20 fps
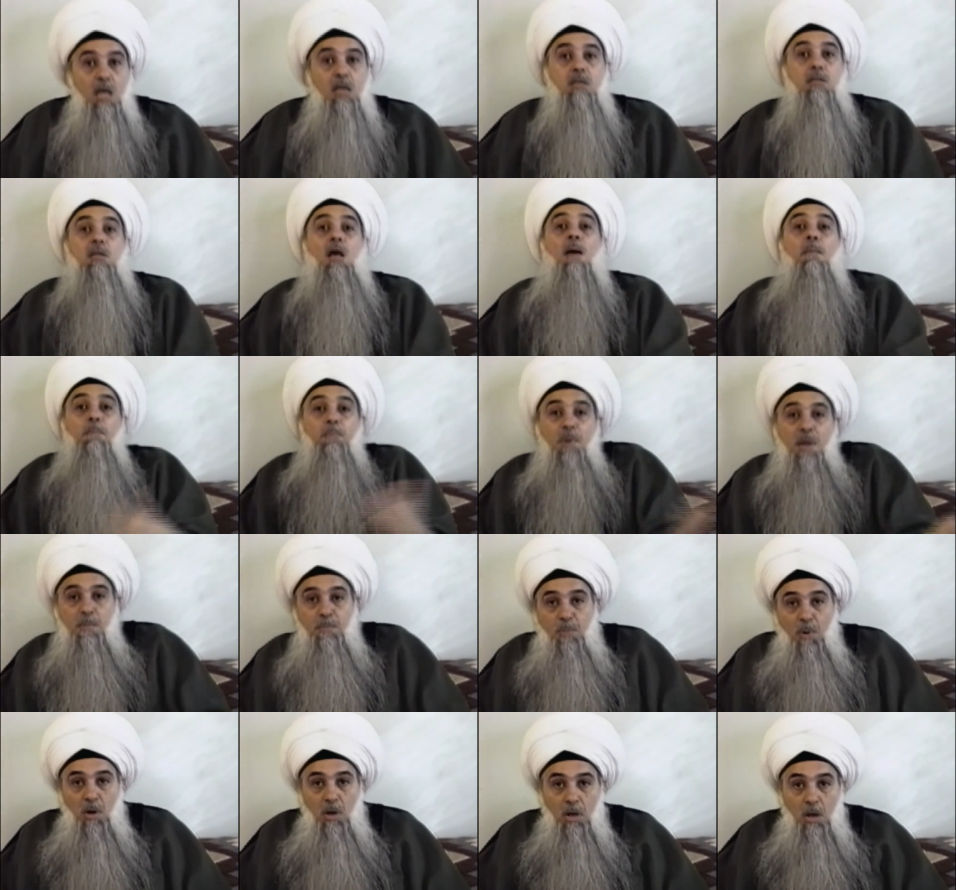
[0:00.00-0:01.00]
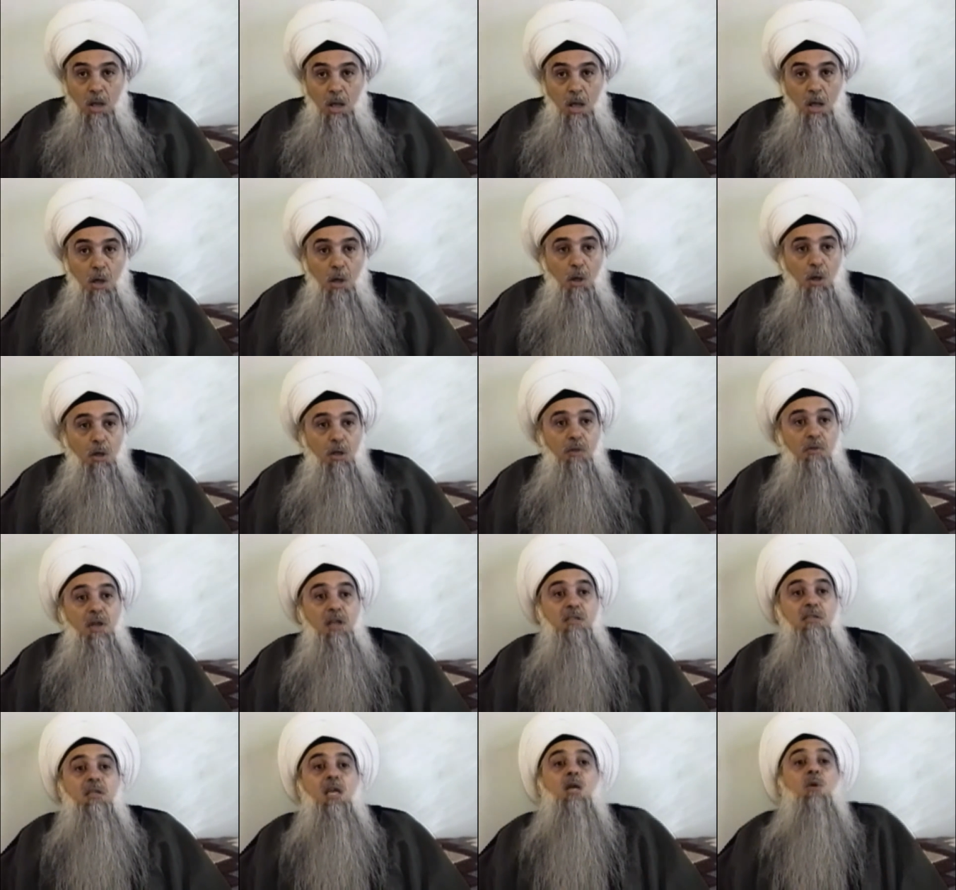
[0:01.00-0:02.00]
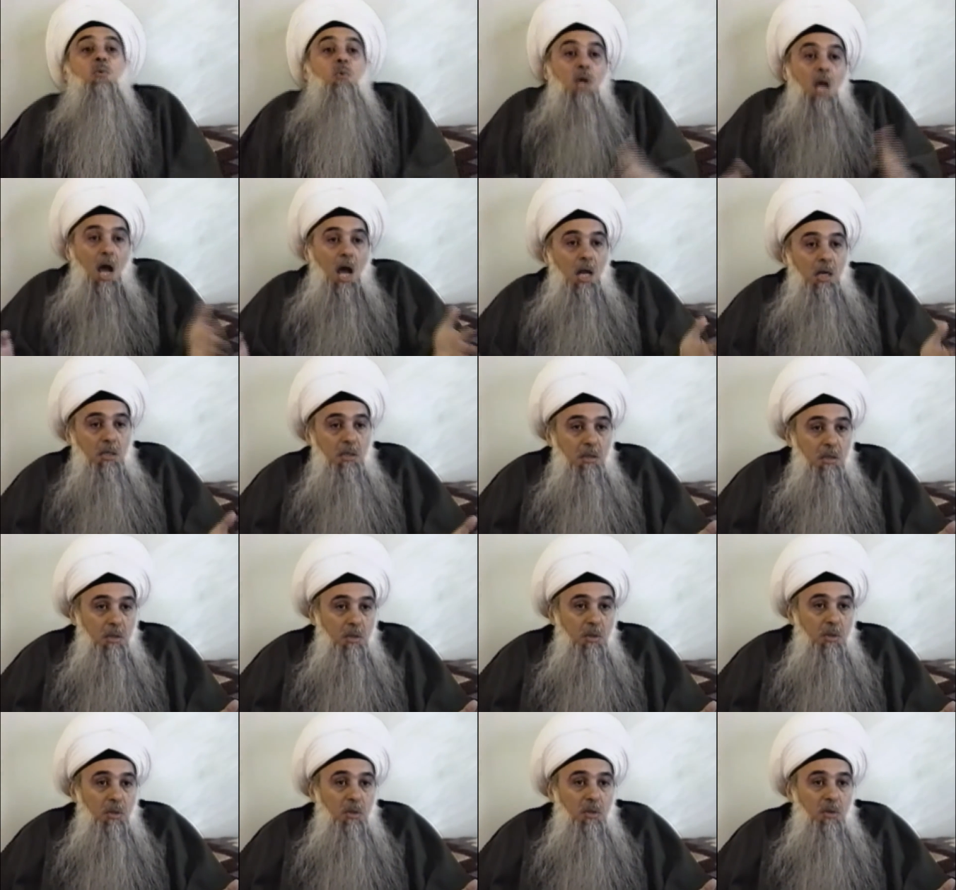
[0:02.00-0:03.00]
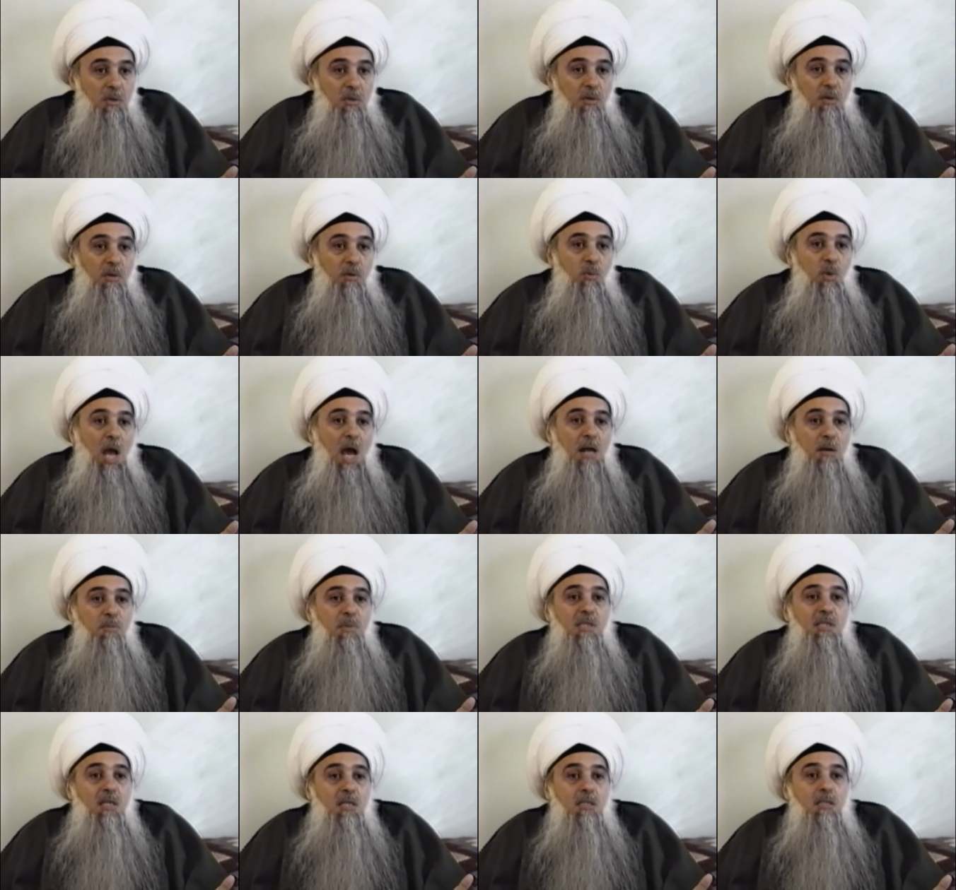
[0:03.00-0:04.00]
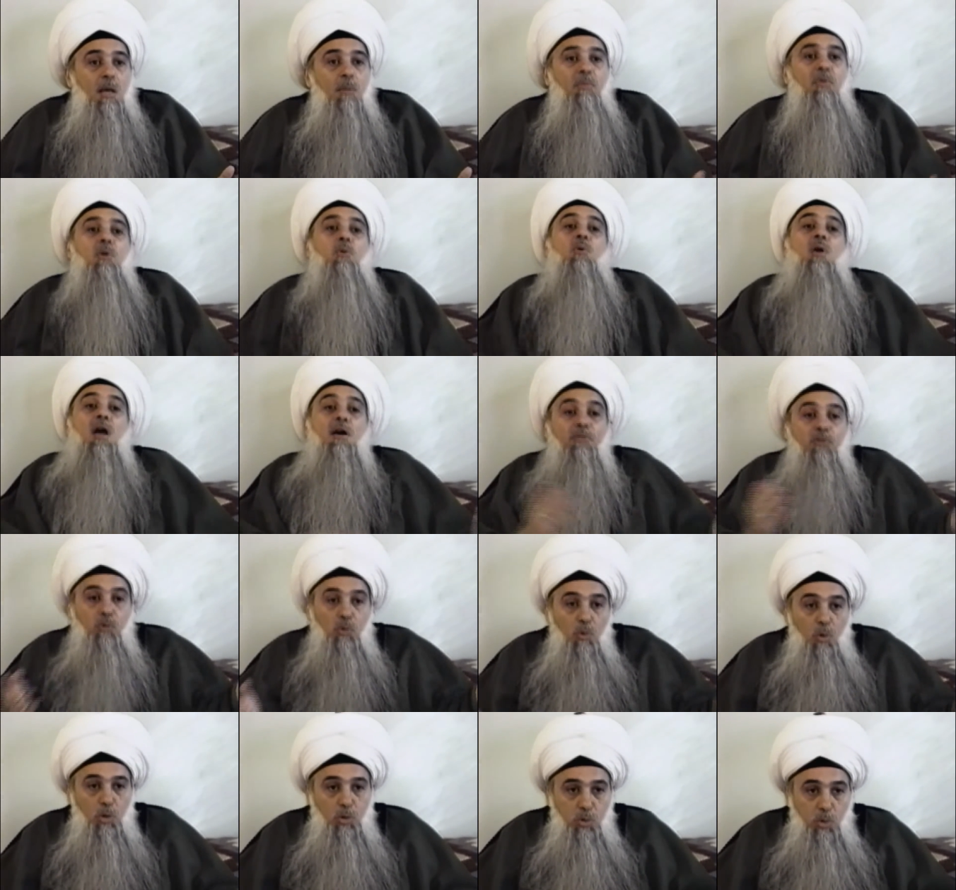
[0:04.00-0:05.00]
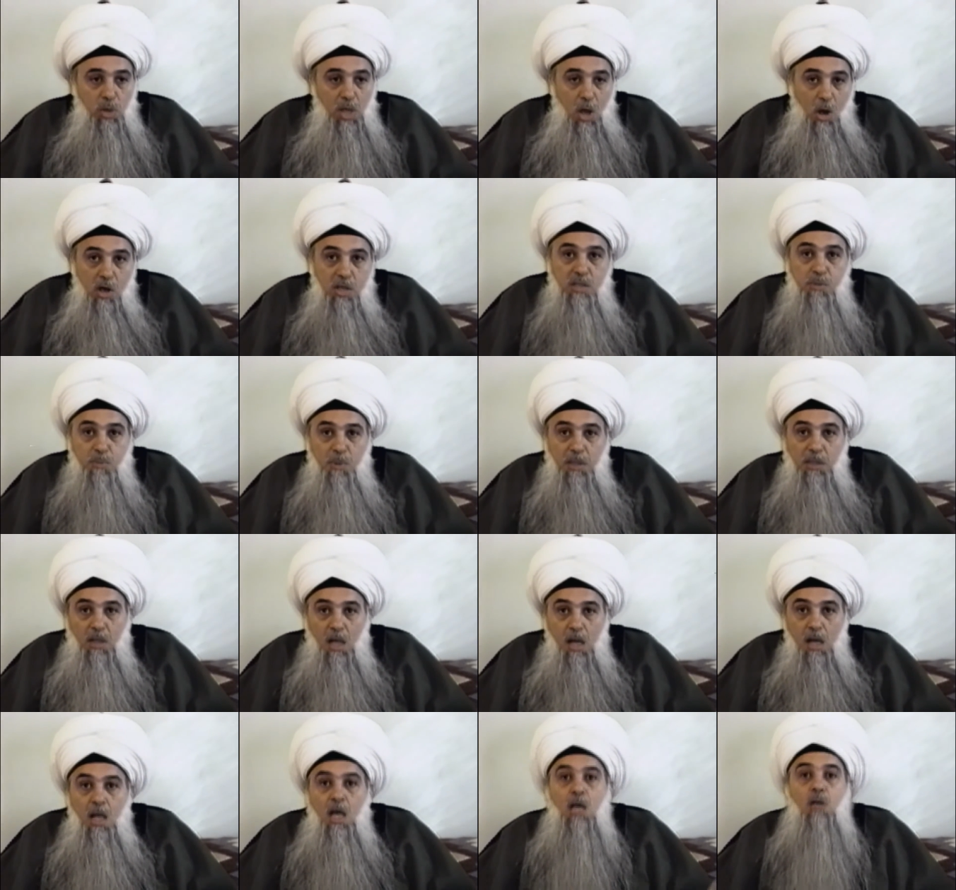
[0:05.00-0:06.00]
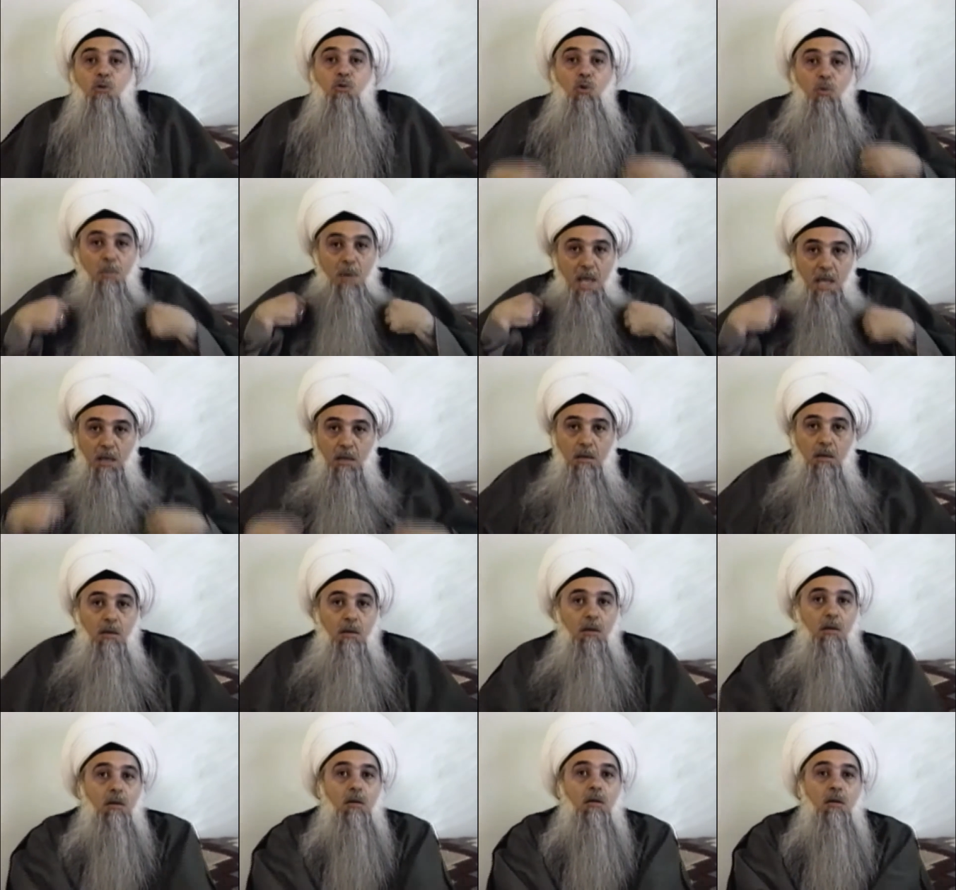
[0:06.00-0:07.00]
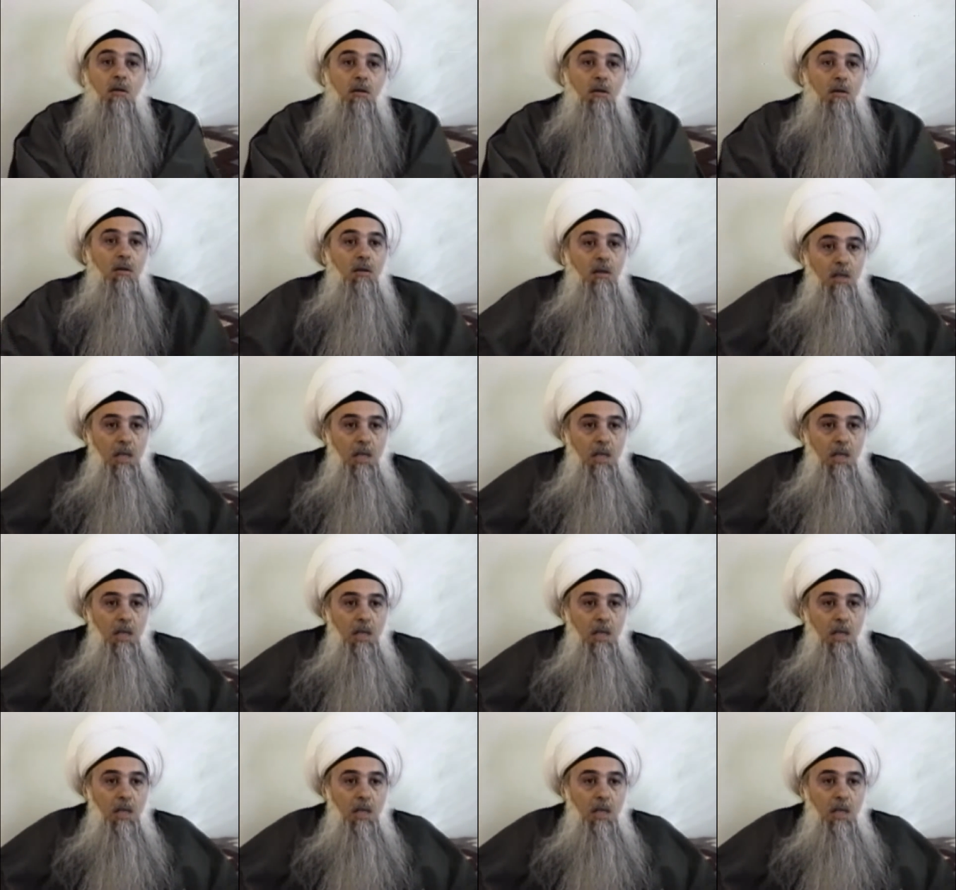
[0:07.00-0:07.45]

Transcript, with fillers: Some people uh, they say we are uh, uh, we are missing something we have to go to a hospital to make uh,